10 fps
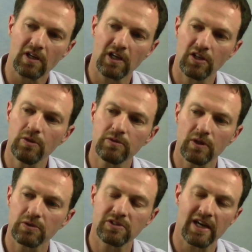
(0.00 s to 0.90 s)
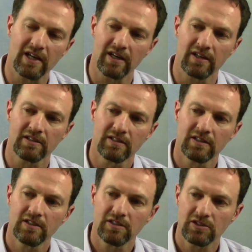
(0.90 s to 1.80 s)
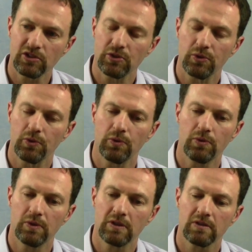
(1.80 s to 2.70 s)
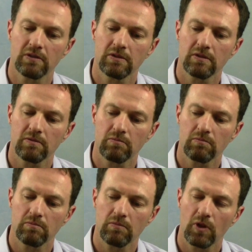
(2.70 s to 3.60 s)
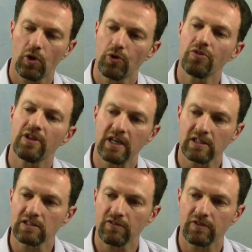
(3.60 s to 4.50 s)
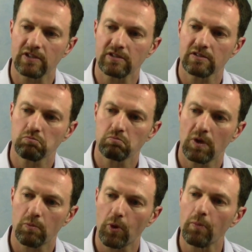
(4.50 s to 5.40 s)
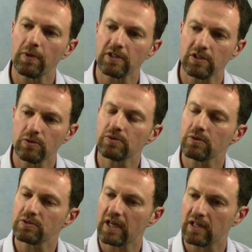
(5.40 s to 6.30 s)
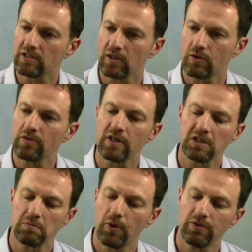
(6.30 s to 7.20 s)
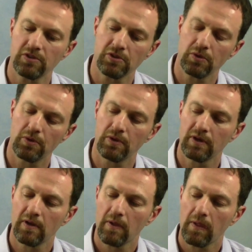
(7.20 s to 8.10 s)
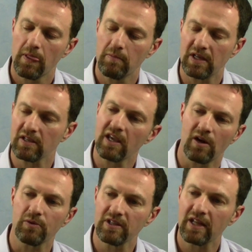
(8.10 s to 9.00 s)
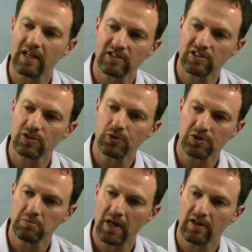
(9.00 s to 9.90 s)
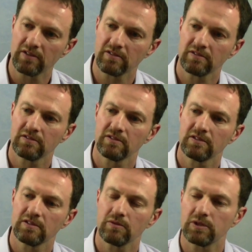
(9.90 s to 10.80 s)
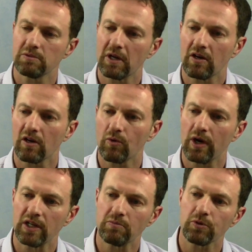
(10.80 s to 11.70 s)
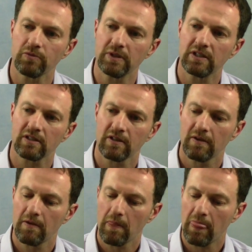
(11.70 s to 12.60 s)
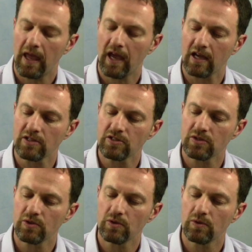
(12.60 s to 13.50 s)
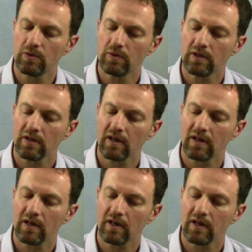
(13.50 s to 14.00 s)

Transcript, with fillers: can use those data to learn things, if it's appropriate to use those data to learn things, both to make the care within that institution better, which you might call quality improvement, and to